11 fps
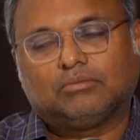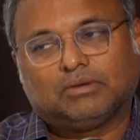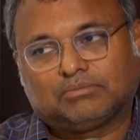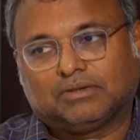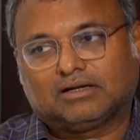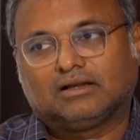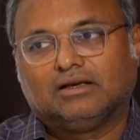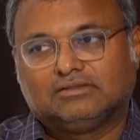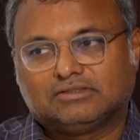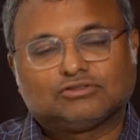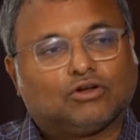But
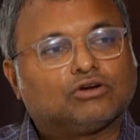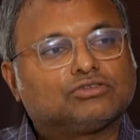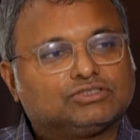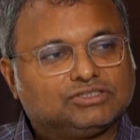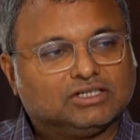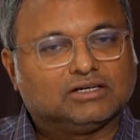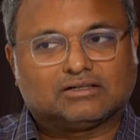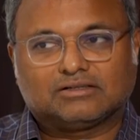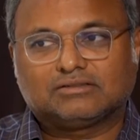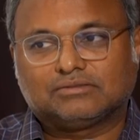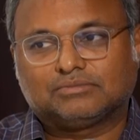there's a lot to cheer
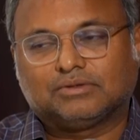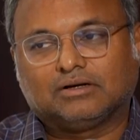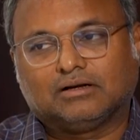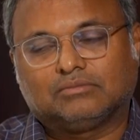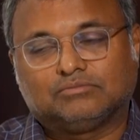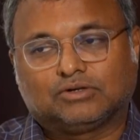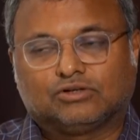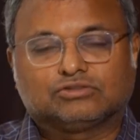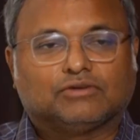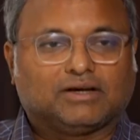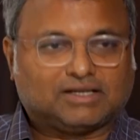
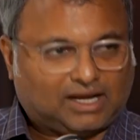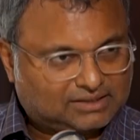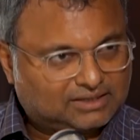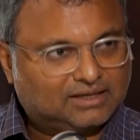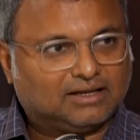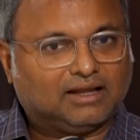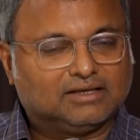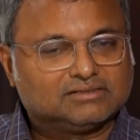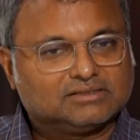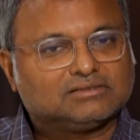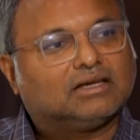because of our tactical
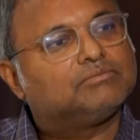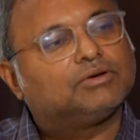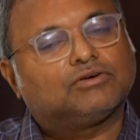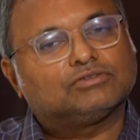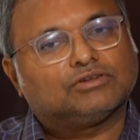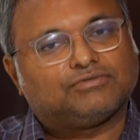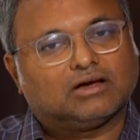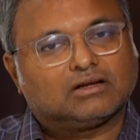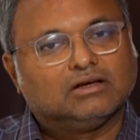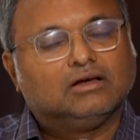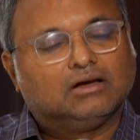alliances and because of
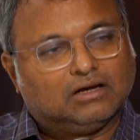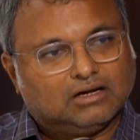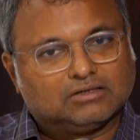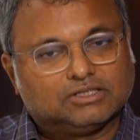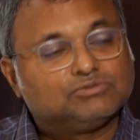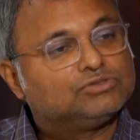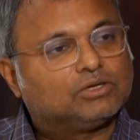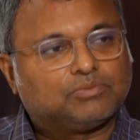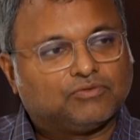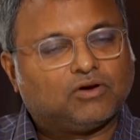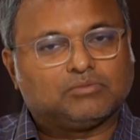our individual
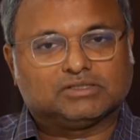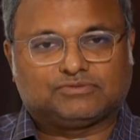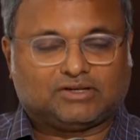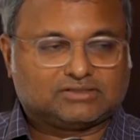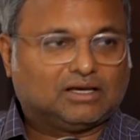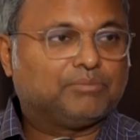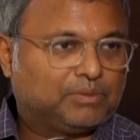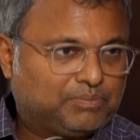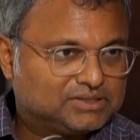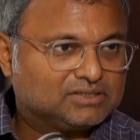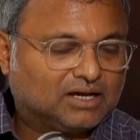performance. For example,
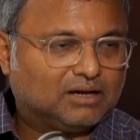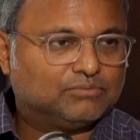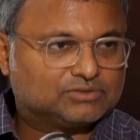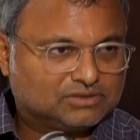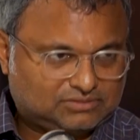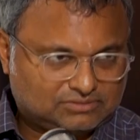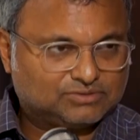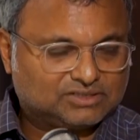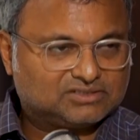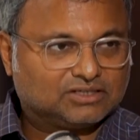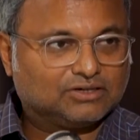Punjab was
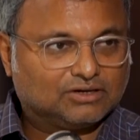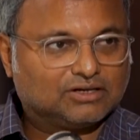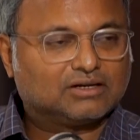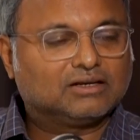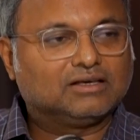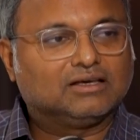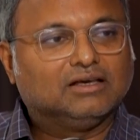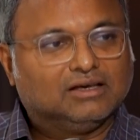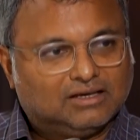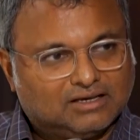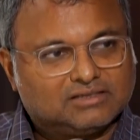a singularly
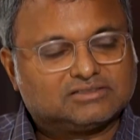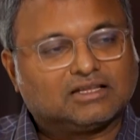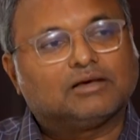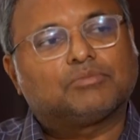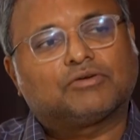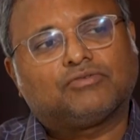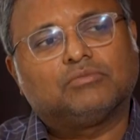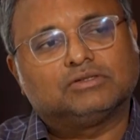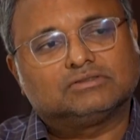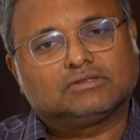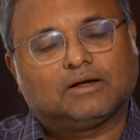stellar
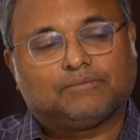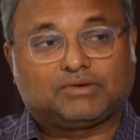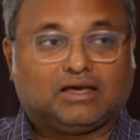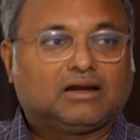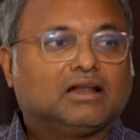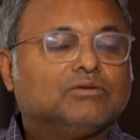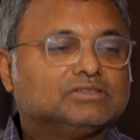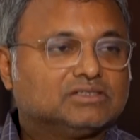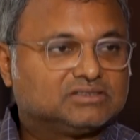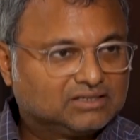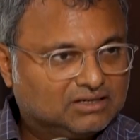performance. Kerala was
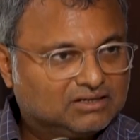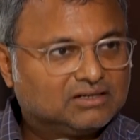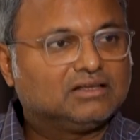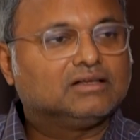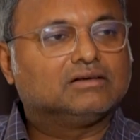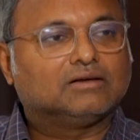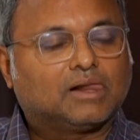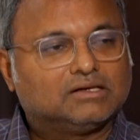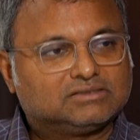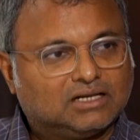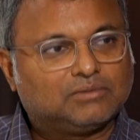a singularly
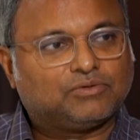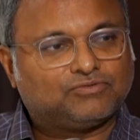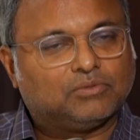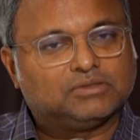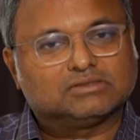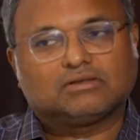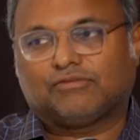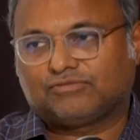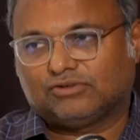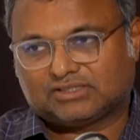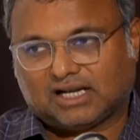stellar performance.
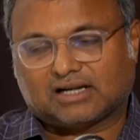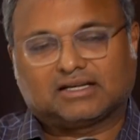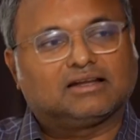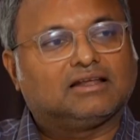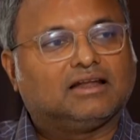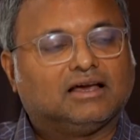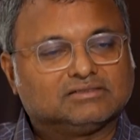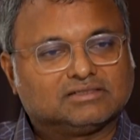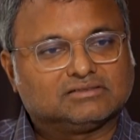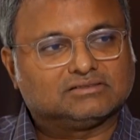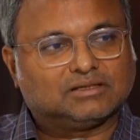Of course, tactical
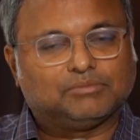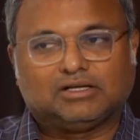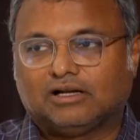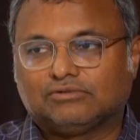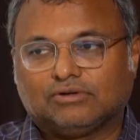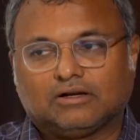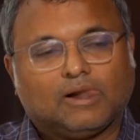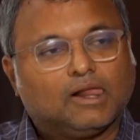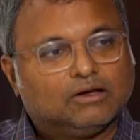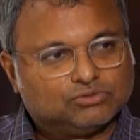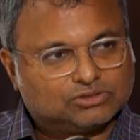alliances in Tamil Nadu and
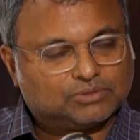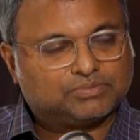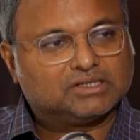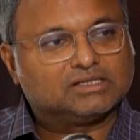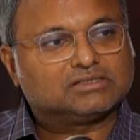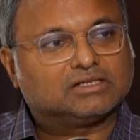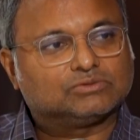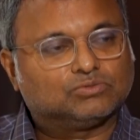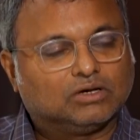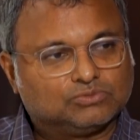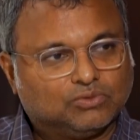Uttar Pradesh has
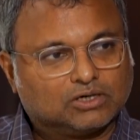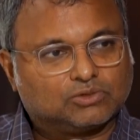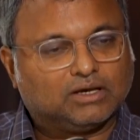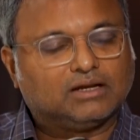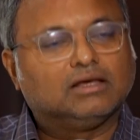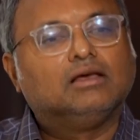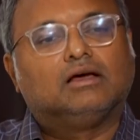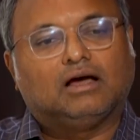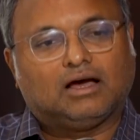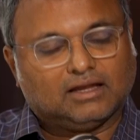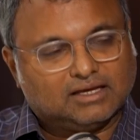worked well.
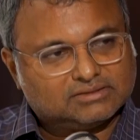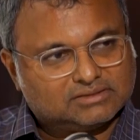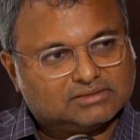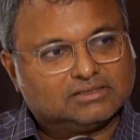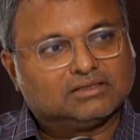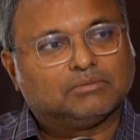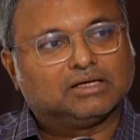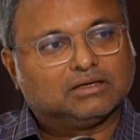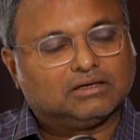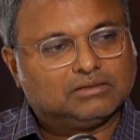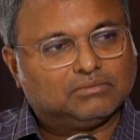Alliances in
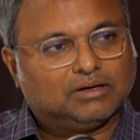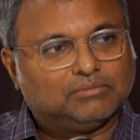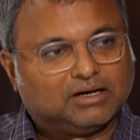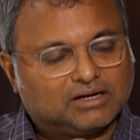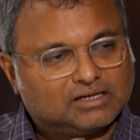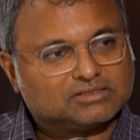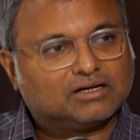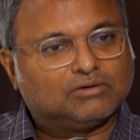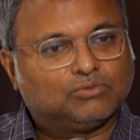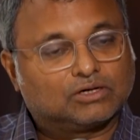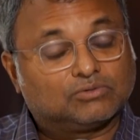
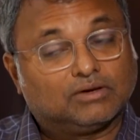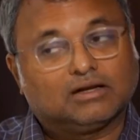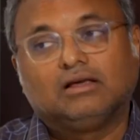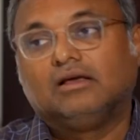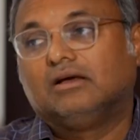Maharashtra worked well.